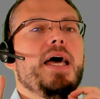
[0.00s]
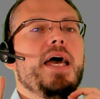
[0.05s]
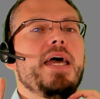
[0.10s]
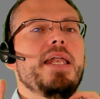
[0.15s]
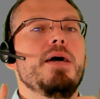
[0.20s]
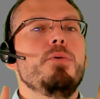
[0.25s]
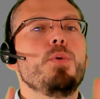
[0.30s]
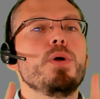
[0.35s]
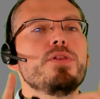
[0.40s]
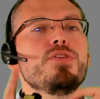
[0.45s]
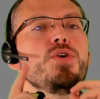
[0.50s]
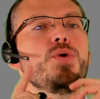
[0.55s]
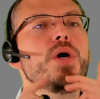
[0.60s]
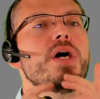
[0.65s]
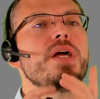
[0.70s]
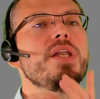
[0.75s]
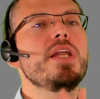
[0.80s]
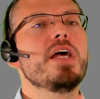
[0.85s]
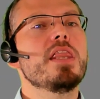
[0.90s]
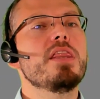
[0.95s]
And I will do
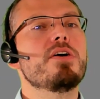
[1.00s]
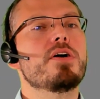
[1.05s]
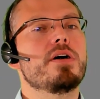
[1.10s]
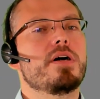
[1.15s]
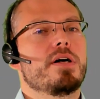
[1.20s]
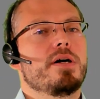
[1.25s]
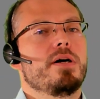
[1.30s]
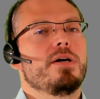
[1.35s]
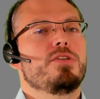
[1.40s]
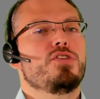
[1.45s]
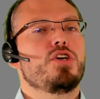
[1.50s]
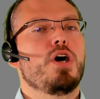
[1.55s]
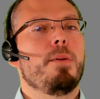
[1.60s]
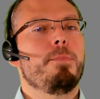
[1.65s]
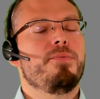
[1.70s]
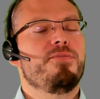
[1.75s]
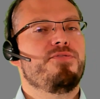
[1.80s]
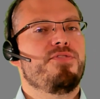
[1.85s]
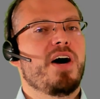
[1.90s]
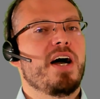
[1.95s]
another
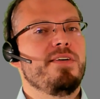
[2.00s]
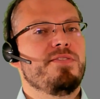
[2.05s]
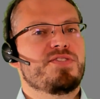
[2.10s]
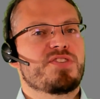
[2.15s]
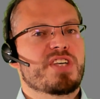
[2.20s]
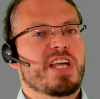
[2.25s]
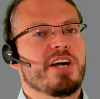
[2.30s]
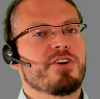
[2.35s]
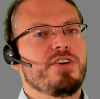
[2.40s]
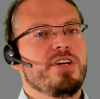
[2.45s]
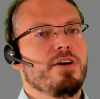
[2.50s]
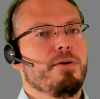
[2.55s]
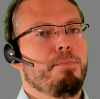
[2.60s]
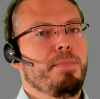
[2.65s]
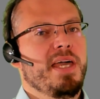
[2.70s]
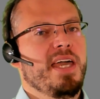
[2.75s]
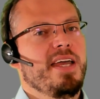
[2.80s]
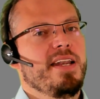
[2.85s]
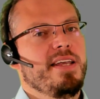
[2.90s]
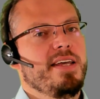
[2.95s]
top five scary
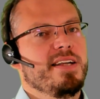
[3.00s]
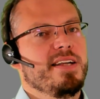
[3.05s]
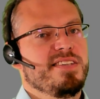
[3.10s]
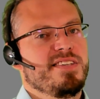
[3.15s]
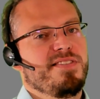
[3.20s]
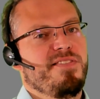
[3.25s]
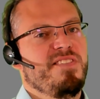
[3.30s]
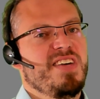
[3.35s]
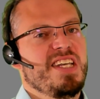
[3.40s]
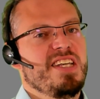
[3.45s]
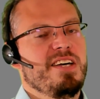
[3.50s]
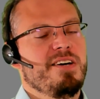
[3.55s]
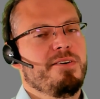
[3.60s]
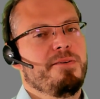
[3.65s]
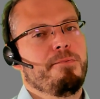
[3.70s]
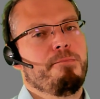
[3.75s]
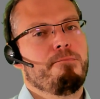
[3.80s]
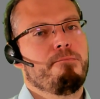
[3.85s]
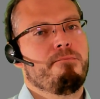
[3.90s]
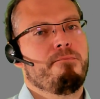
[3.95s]
opinions video
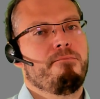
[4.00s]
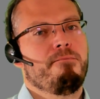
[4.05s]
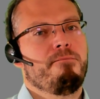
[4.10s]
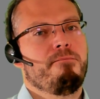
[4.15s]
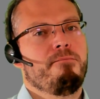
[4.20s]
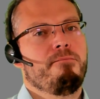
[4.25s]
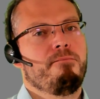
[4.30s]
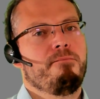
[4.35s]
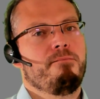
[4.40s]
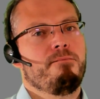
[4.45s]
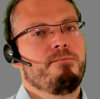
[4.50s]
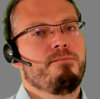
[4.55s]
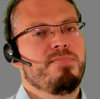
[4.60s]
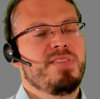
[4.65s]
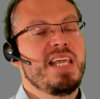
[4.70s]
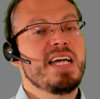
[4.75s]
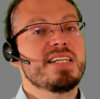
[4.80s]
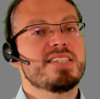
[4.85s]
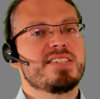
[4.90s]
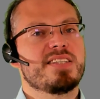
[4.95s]

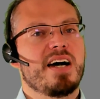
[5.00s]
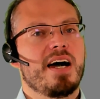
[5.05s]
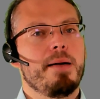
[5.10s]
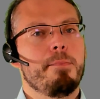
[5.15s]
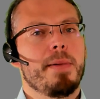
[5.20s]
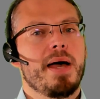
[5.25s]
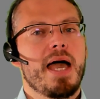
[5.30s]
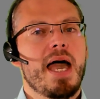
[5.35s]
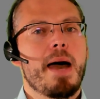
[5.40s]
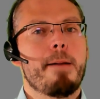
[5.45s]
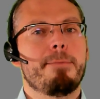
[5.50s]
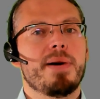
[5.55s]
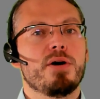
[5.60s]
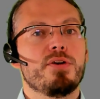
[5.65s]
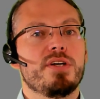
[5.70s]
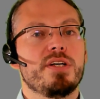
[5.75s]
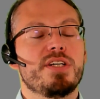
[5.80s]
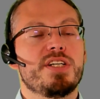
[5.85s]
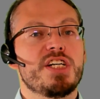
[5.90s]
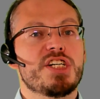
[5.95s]
next time
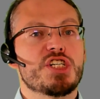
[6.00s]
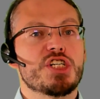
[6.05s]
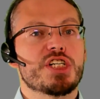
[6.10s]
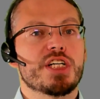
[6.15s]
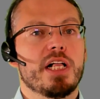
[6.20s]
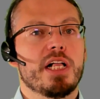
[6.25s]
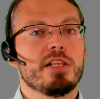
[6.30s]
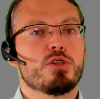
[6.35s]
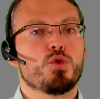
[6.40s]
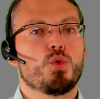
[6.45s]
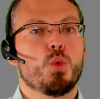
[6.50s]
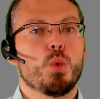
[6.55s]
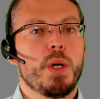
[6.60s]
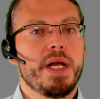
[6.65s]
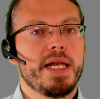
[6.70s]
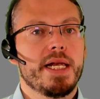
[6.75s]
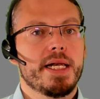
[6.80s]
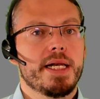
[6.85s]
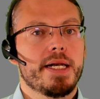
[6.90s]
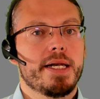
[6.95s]
about the digital
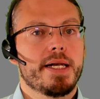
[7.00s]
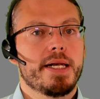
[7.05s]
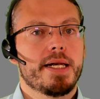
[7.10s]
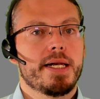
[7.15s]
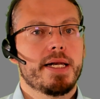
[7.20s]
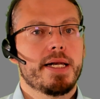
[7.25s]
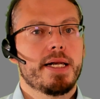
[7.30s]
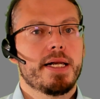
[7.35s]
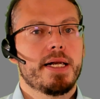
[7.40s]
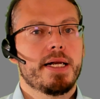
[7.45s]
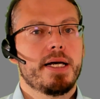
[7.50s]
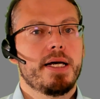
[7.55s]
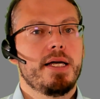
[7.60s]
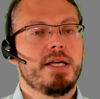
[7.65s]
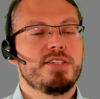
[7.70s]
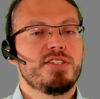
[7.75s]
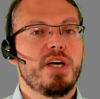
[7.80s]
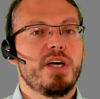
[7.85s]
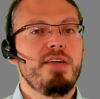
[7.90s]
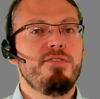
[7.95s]
twin.
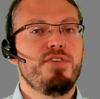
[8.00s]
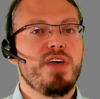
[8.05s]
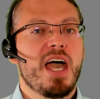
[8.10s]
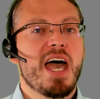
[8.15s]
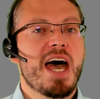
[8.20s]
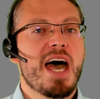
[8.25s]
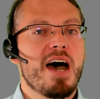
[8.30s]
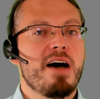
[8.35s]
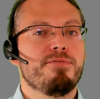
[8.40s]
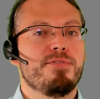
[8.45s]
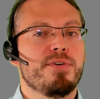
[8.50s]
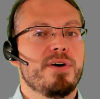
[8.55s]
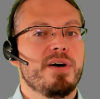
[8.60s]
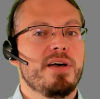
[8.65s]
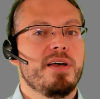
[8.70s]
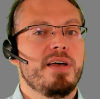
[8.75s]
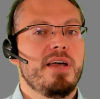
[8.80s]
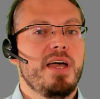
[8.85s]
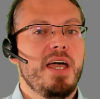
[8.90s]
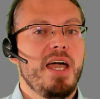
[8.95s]
But if you have
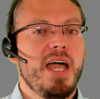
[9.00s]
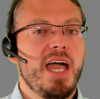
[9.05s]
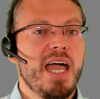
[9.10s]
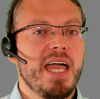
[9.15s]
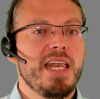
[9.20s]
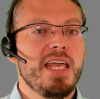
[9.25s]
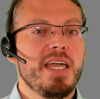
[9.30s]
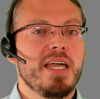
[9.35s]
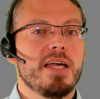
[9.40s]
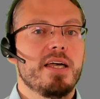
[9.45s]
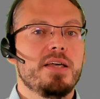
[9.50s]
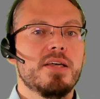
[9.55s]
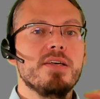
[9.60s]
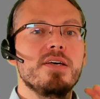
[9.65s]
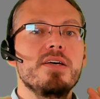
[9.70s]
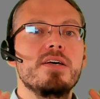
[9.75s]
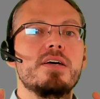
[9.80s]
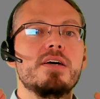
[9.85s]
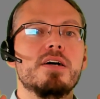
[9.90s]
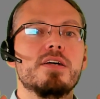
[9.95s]
any
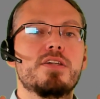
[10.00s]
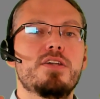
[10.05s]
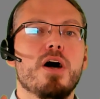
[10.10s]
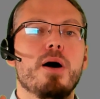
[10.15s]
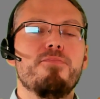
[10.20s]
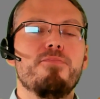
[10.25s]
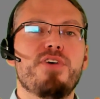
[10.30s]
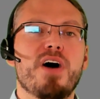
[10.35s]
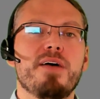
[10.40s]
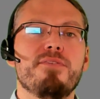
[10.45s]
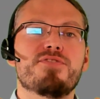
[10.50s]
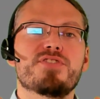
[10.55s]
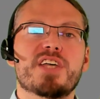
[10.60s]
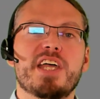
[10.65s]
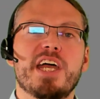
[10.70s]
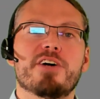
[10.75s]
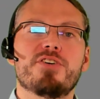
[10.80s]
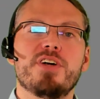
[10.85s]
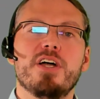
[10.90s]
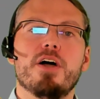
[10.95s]
top five
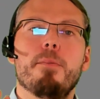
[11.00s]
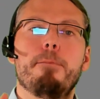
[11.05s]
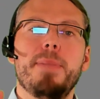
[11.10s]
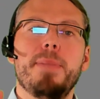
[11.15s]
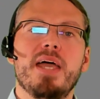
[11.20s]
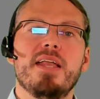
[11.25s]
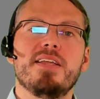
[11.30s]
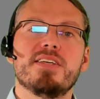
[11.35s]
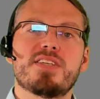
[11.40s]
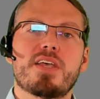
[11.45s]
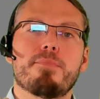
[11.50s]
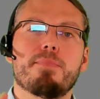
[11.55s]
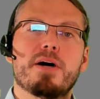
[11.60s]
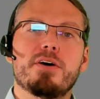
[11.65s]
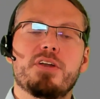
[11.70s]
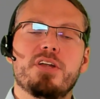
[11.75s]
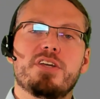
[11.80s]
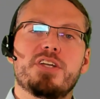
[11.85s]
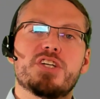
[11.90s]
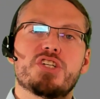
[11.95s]
scary opinions
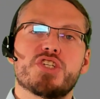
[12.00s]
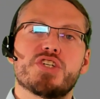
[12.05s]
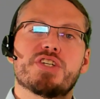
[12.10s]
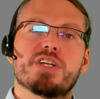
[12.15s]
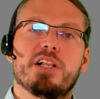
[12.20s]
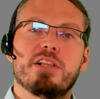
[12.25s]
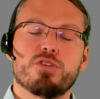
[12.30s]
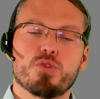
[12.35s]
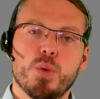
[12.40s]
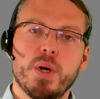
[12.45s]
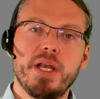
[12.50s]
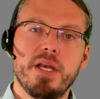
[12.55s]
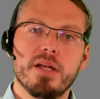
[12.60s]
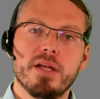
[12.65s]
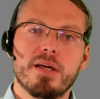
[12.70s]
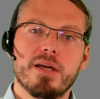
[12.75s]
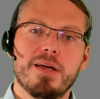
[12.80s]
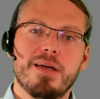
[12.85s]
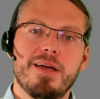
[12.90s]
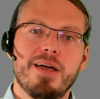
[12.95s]
about the digital twin,
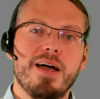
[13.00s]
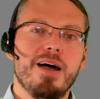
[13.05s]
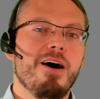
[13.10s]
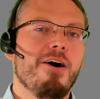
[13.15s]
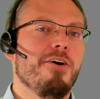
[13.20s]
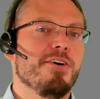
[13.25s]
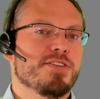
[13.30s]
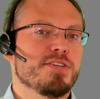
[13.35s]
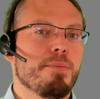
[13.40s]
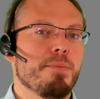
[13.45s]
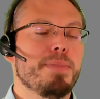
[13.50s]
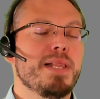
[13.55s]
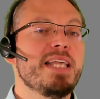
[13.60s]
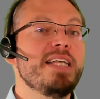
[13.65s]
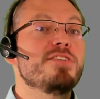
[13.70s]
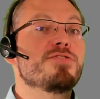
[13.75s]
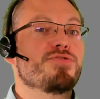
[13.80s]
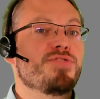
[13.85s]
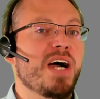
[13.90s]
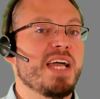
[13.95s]
also
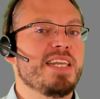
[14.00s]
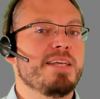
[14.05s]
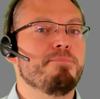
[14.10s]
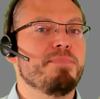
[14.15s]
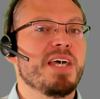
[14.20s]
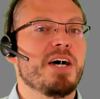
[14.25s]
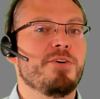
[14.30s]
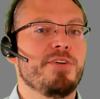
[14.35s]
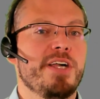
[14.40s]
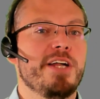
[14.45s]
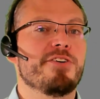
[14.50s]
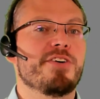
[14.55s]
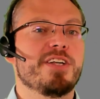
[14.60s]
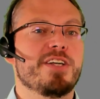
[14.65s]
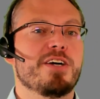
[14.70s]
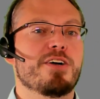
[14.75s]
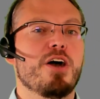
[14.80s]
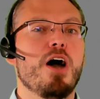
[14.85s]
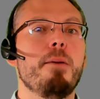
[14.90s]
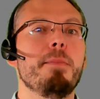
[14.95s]
please write them down here in
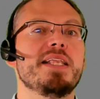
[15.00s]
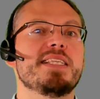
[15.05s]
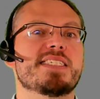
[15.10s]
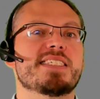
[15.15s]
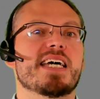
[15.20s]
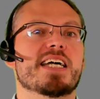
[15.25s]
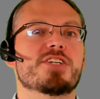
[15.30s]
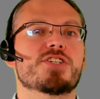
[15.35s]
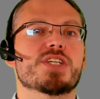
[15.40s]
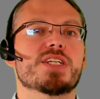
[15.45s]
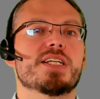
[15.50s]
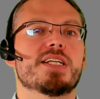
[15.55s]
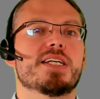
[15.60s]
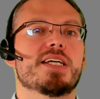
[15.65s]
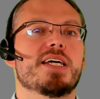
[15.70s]
the comment section.